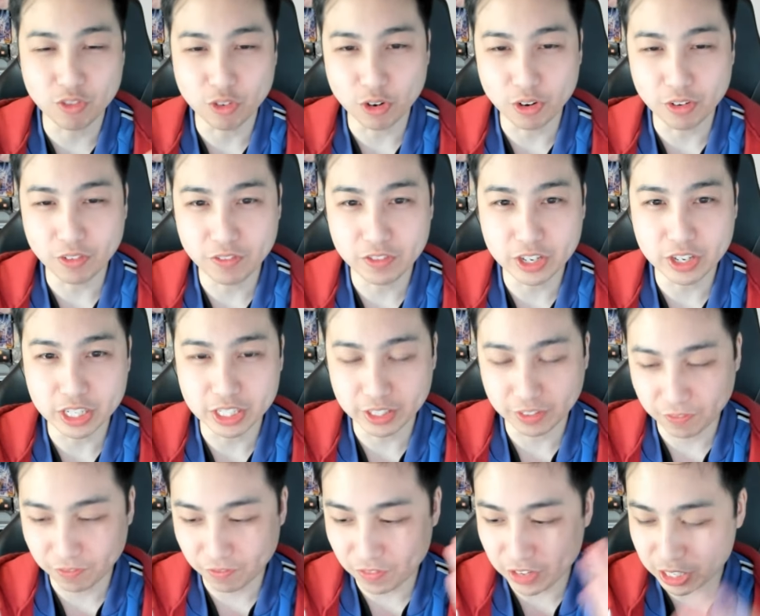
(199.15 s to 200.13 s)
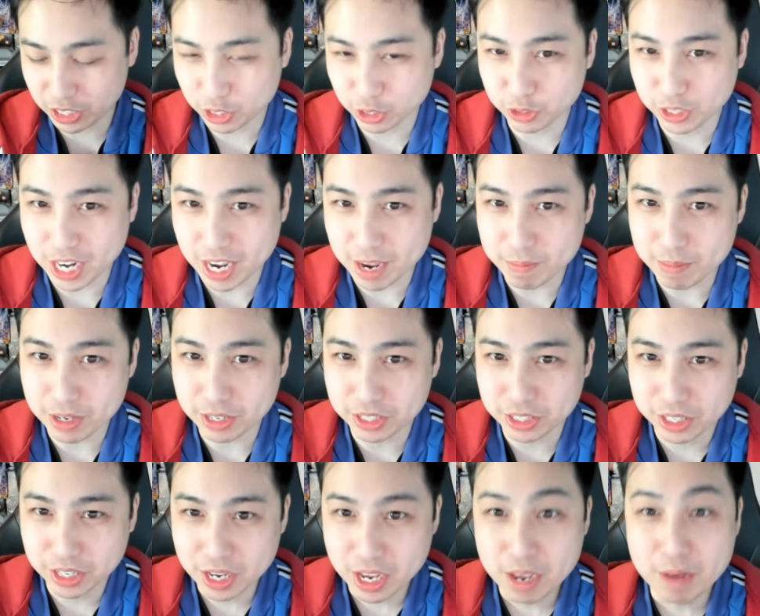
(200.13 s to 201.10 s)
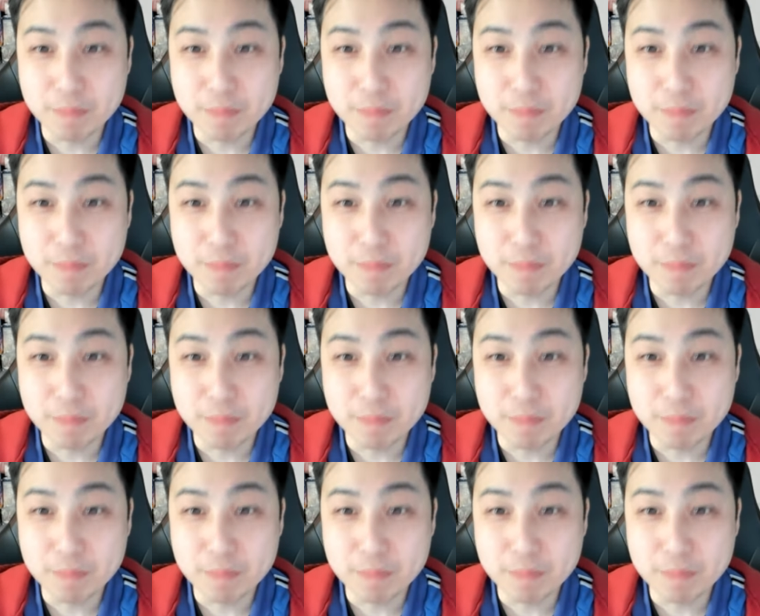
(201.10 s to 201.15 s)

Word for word: for just physical damage,